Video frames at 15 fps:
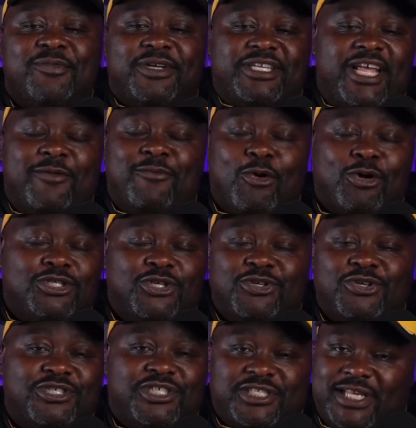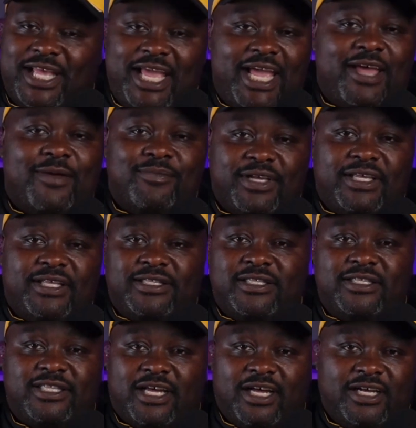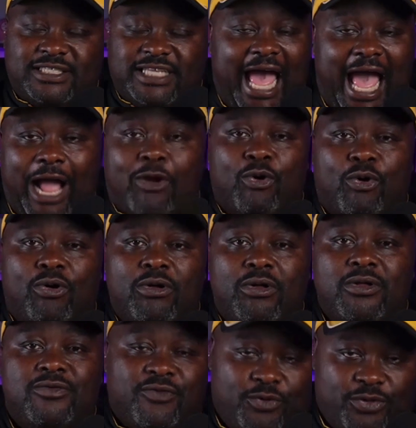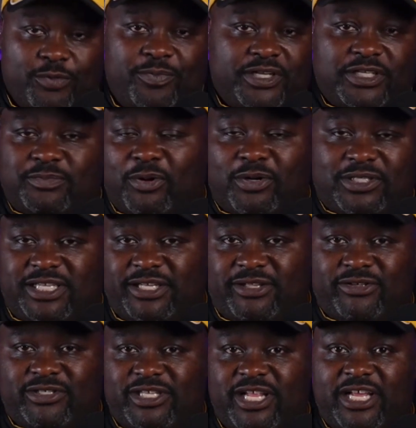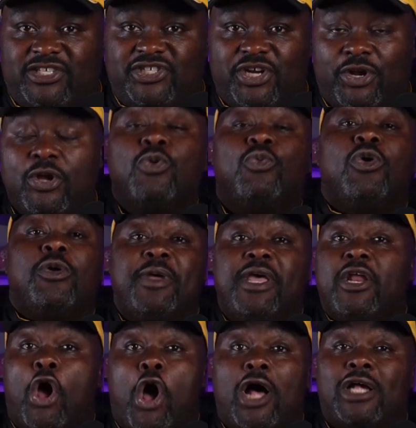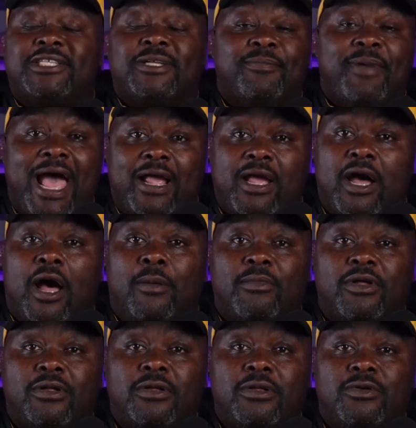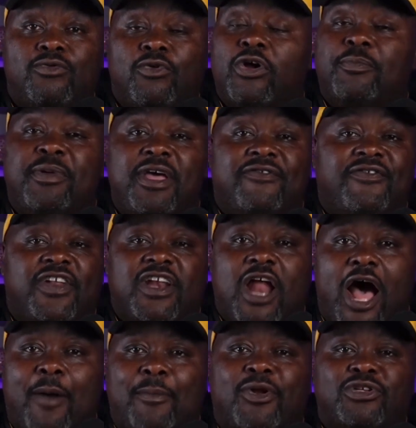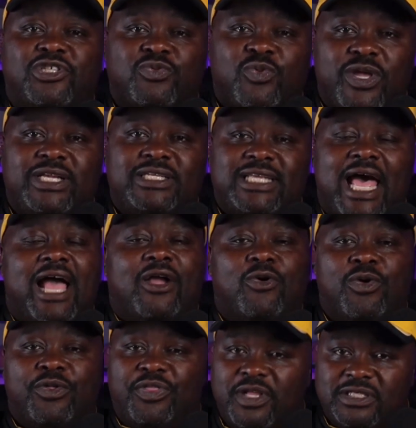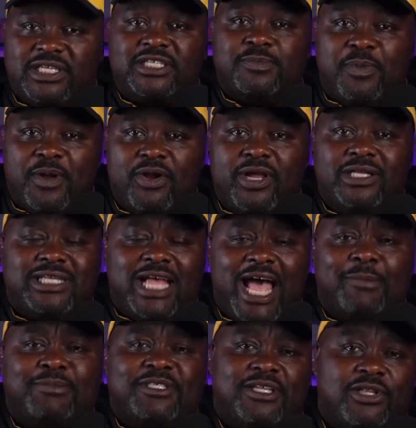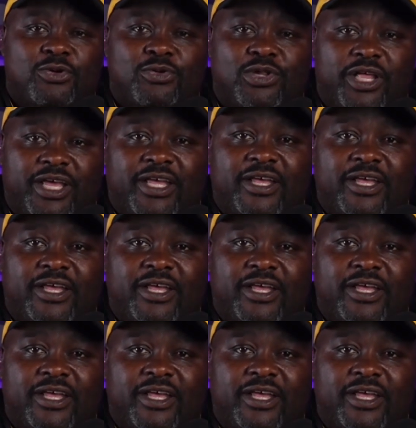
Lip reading: Dan Moore Jr. just can't be a tackle for the Pittsburgh Steelers next year. Would be an awesome backup, would be a phenomenal swing tackle with his experience, absolutely.